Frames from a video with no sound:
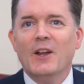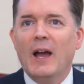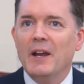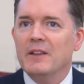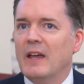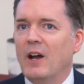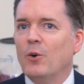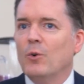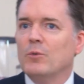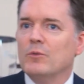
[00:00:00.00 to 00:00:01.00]
how did that
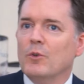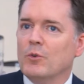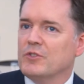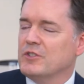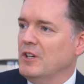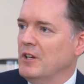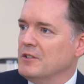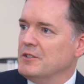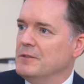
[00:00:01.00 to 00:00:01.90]
all start?